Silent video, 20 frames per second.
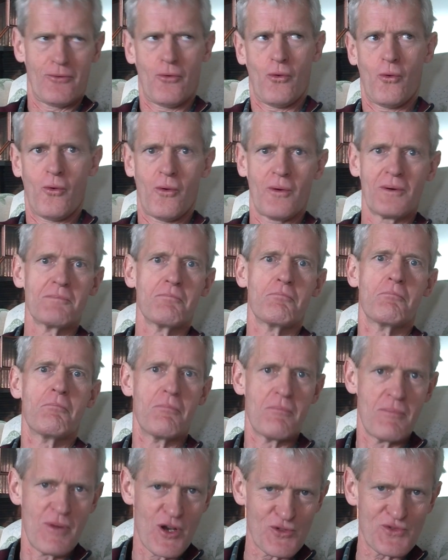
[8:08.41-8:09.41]
or
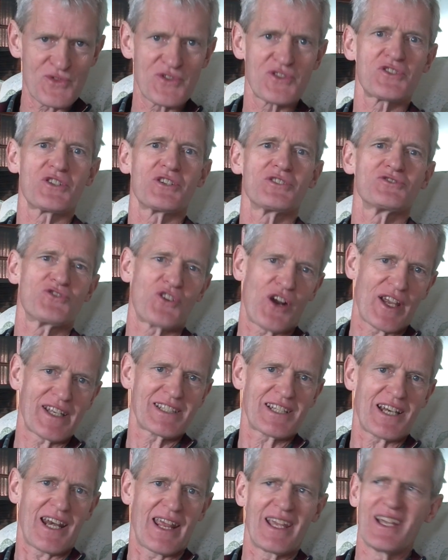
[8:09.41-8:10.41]
most
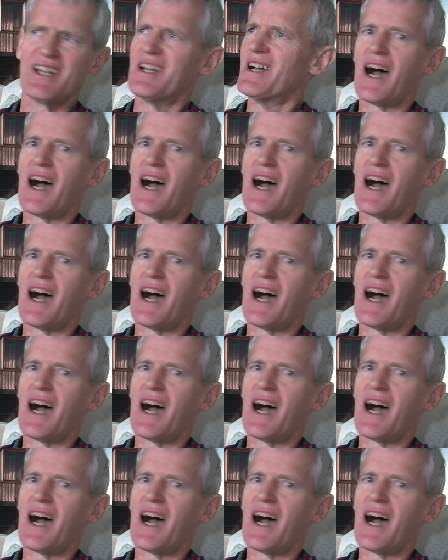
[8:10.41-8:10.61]
rightly.